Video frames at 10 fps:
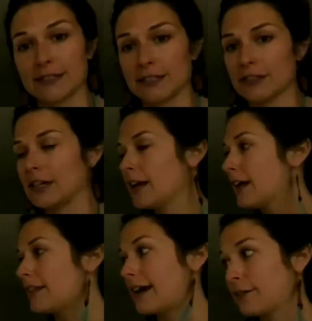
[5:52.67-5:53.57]
Like you're like,
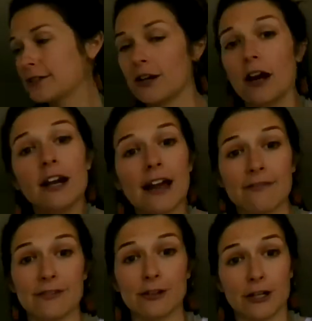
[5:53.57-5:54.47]
that was hard. I
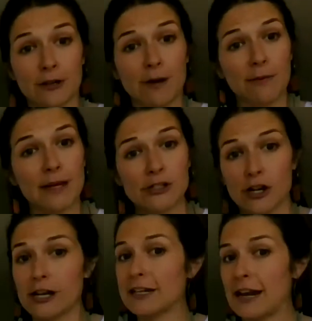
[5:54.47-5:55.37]
feel good about my
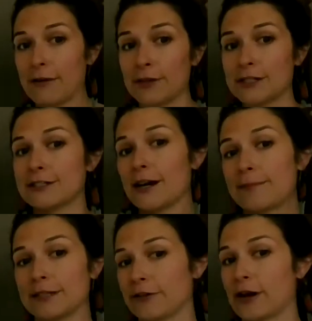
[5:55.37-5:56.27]
drawing and I want to
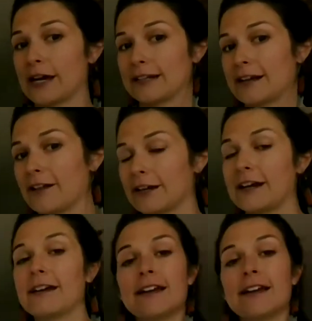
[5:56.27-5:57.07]
stop and go ahead and color.